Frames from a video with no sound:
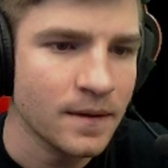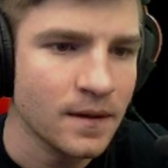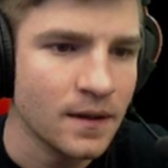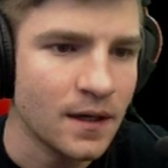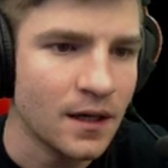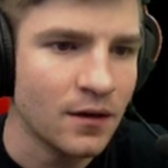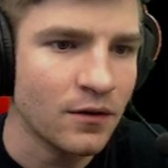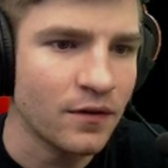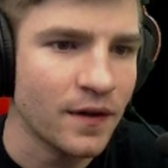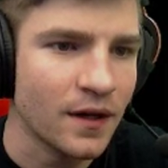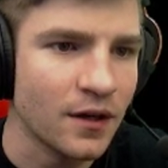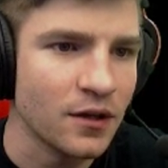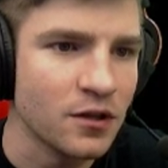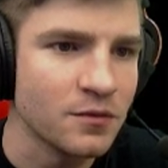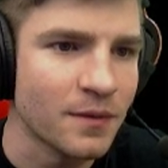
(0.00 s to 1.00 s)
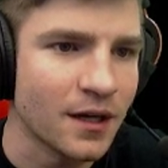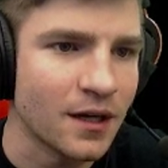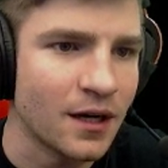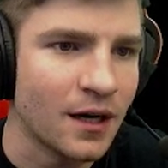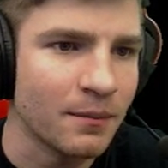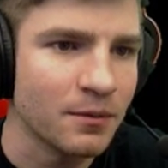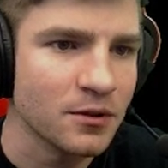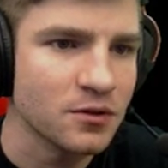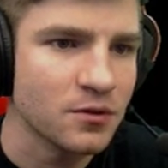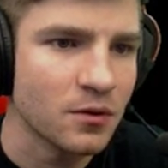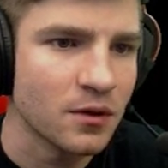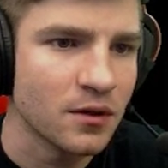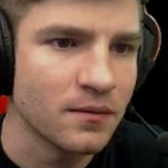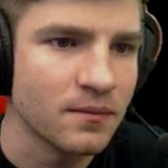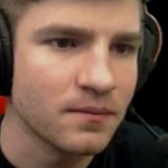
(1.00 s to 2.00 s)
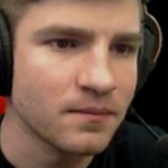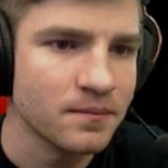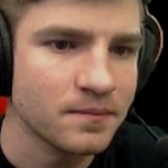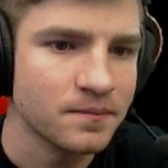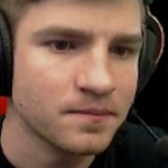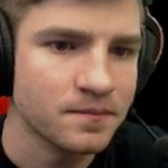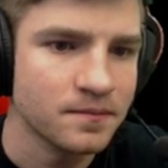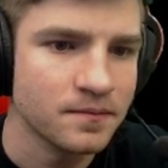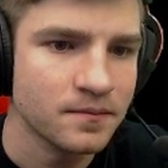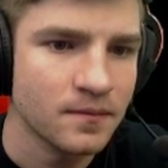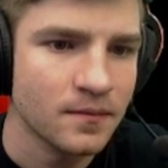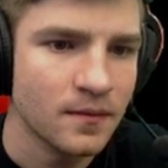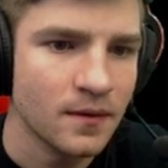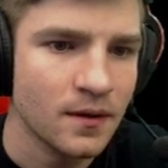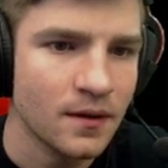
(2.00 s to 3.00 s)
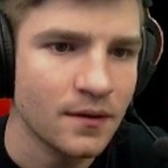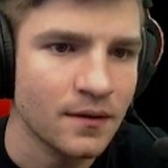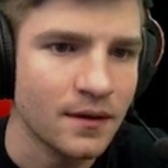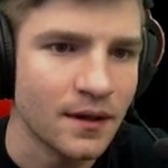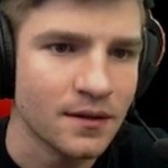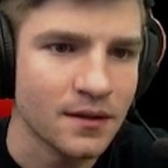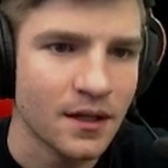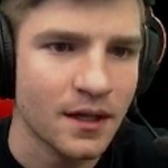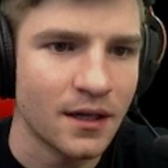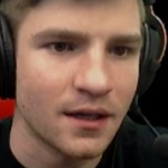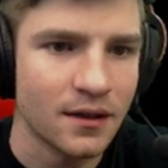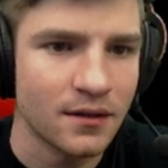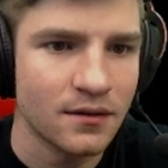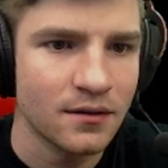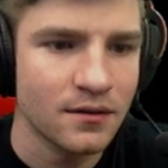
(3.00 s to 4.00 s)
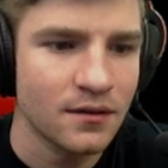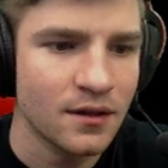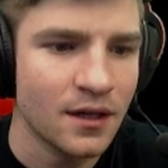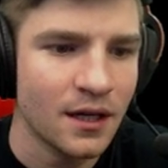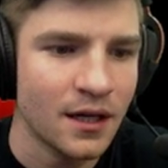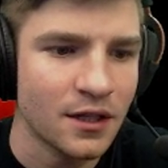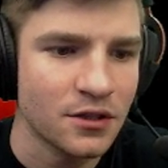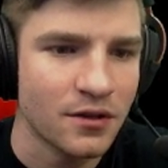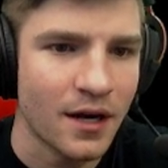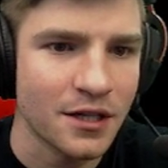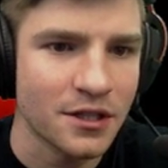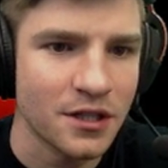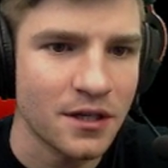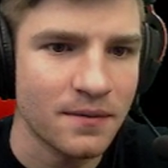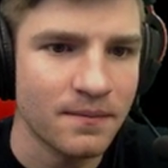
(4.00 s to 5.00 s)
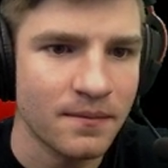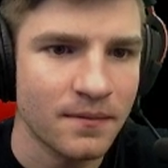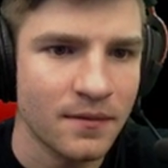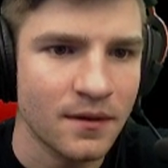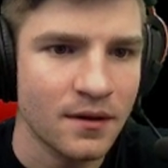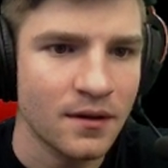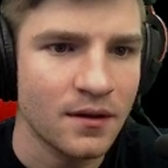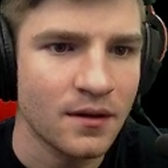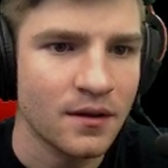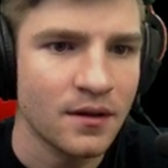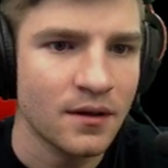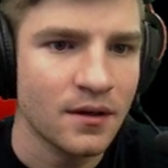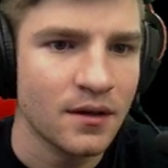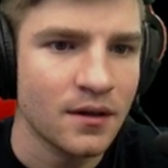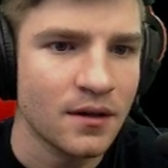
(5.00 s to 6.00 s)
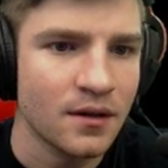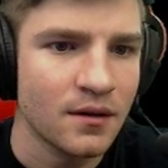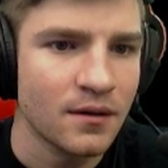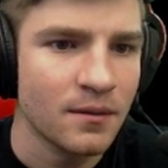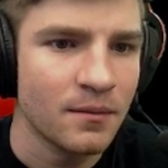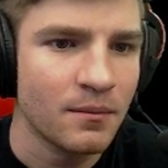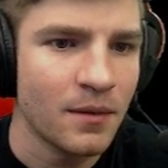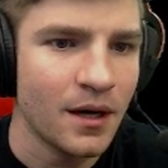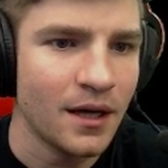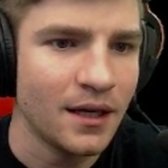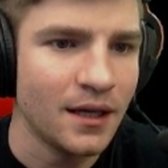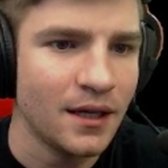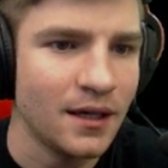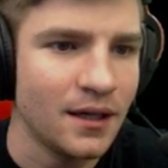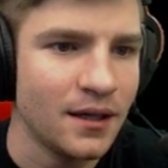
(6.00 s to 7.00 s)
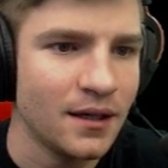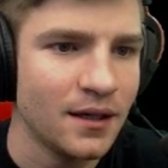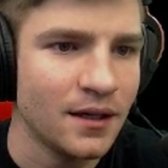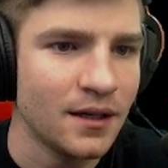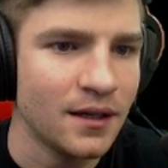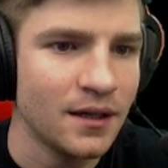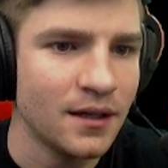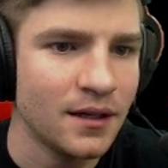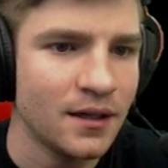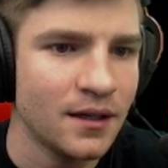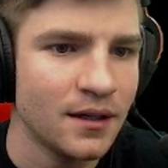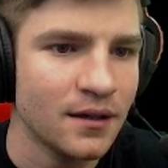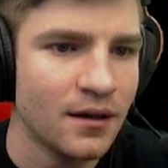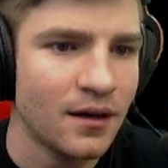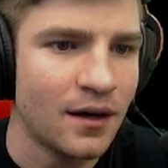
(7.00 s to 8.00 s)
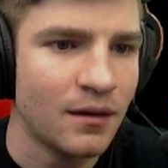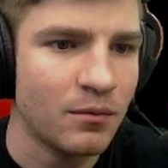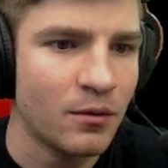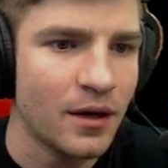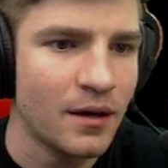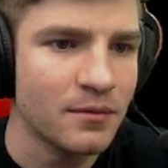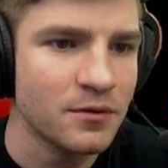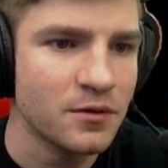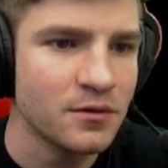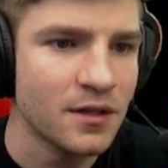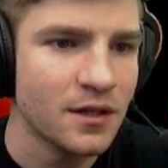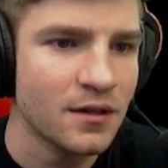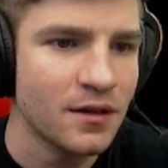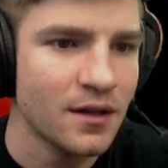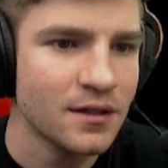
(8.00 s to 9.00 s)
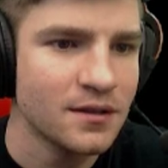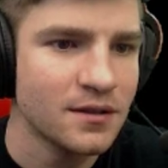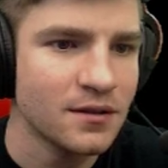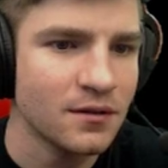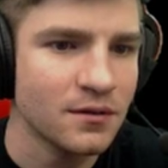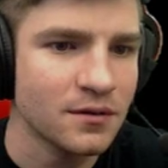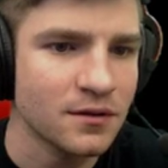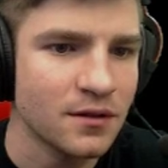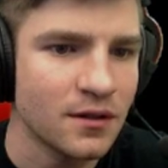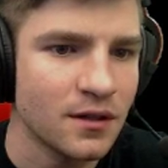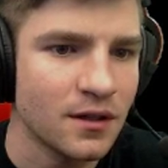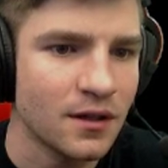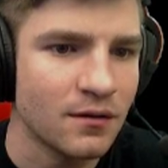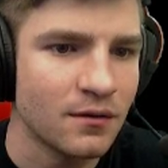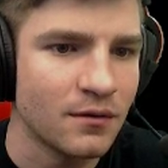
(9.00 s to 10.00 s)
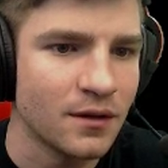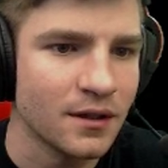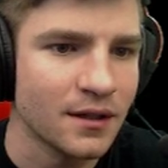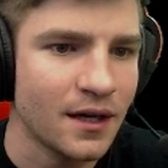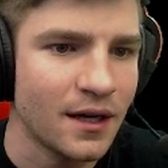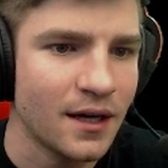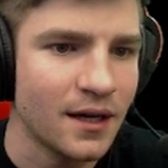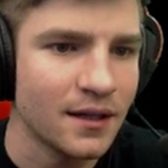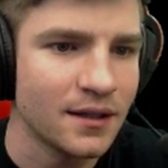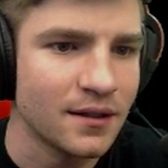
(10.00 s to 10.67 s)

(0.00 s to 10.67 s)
I don't think I'll use my copper sword. I think it's kind of kind of trashy. Mining, cobwebs. You said that's good. I don't want that.